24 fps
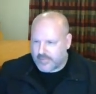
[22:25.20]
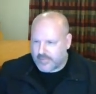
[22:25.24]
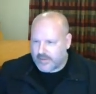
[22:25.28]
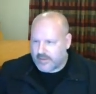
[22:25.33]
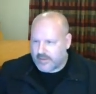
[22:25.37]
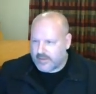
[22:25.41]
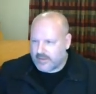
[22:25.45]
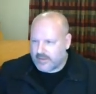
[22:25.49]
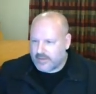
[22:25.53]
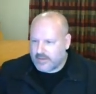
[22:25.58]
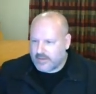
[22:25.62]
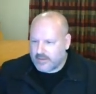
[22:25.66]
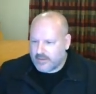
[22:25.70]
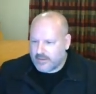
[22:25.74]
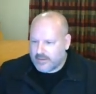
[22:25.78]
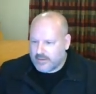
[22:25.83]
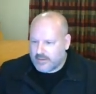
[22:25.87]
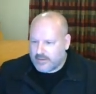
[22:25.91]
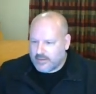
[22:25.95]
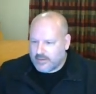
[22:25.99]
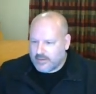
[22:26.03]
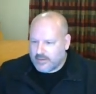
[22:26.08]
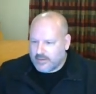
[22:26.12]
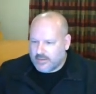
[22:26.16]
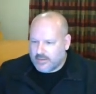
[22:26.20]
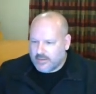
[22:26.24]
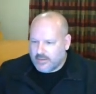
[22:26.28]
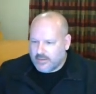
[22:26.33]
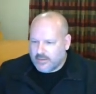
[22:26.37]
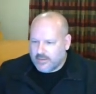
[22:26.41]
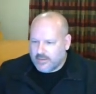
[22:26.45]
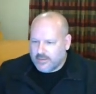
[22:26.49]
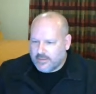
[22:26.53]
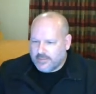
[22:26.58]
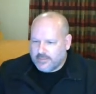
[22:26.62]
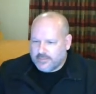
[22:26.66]

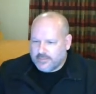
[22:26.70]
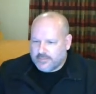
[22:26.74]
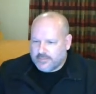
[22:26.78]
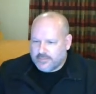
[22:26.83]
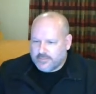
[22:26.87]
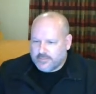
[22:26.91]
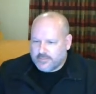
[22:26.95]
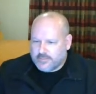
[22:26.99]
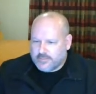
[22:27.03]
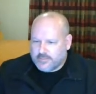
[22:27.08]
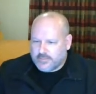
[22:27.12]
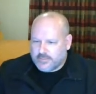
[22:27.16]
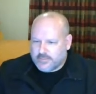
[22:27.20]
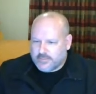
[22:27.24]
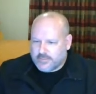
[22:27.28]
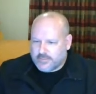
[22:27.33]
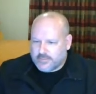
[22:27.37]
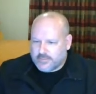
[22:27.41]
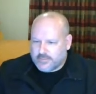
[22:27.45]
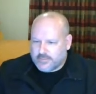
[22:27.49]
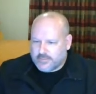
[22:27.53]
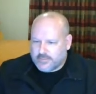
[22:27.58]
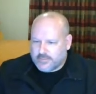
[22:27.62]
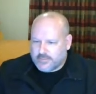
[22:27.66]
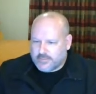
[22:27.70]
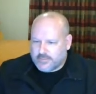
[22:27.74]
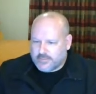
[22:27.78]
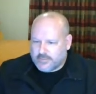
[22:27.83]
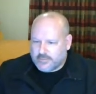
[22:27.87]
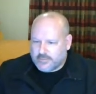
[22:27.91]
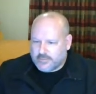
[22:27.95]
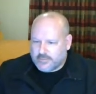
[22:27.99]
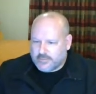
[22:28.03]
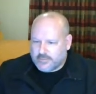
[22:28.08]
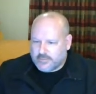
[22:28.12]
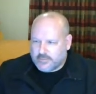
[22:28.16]

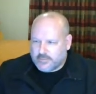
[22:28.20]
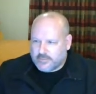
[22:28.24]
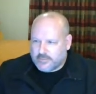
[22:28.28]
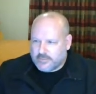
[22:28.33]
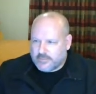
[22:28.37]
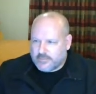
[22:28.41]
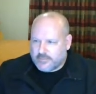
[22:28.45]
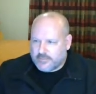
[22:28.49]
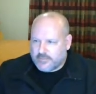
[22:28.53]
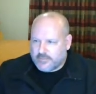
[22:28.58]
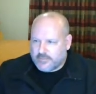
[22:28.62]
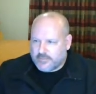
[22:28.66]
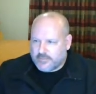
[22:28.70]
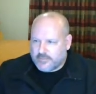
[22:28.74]
(no one is talking)